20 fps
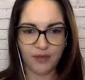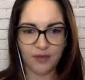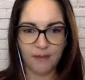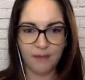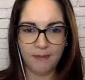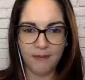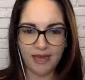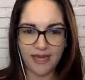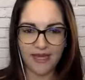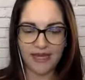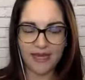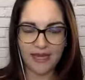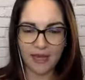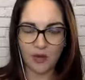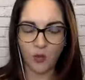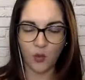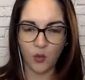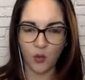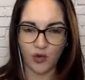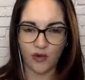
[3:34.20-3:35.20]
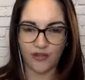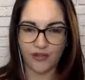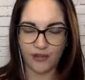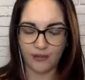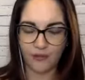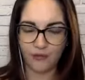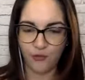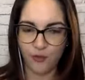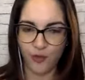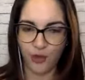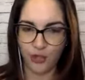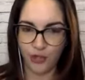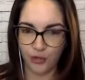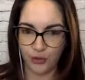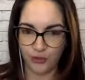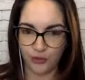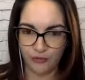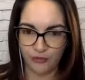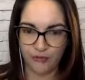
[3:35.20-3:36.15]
making it worth it for you,